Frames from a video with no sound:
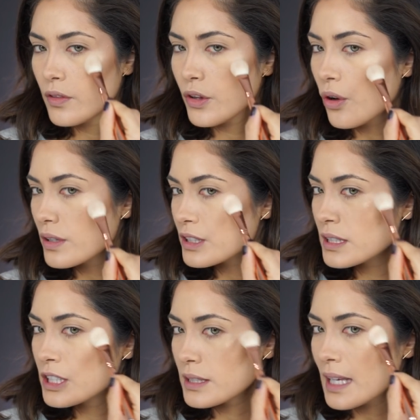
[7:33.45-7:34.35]
The goal is
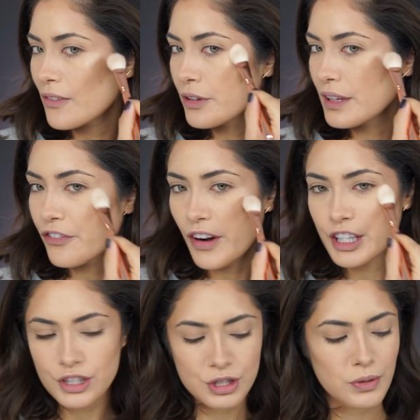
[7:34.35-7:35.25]
to just have really
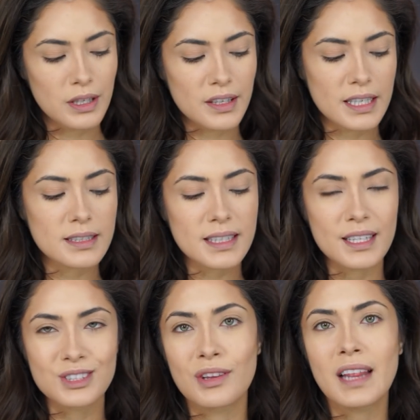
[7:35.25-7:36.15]
fresh, dewy looking
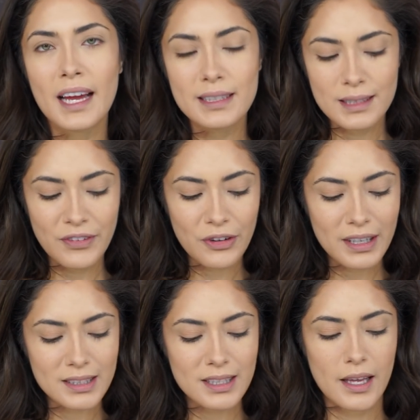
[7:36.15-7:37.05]
skin, so that is the
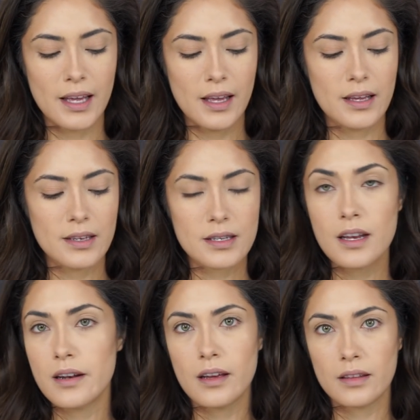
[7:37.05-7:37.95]
focus, and
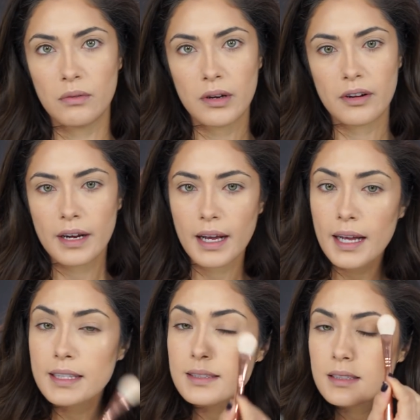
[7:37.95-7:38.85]
not the watery
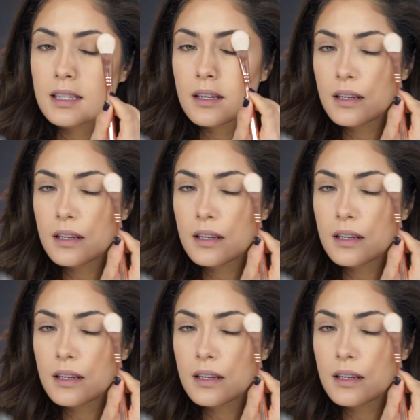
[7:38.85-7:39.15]
eyes.